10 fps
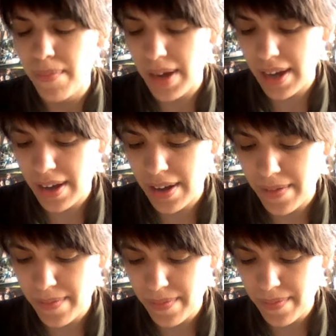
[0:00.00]
But,
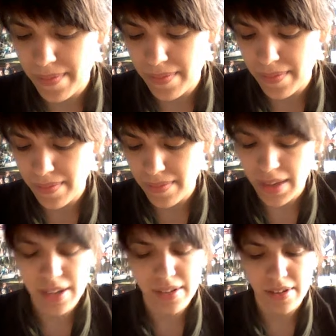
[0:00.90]
um,
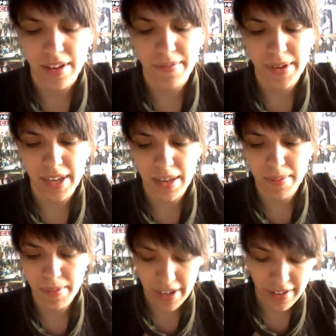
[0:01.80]
yeah, so I've been
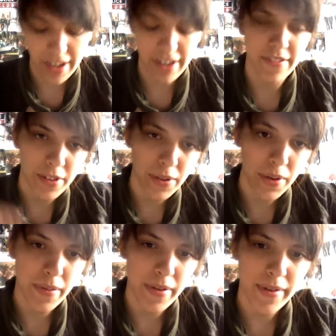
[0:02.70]
keeping my creative flow
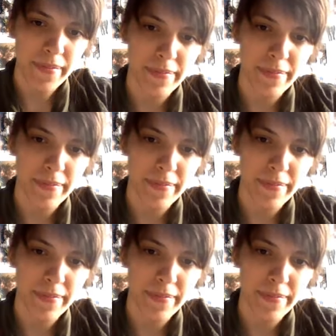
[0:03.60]
going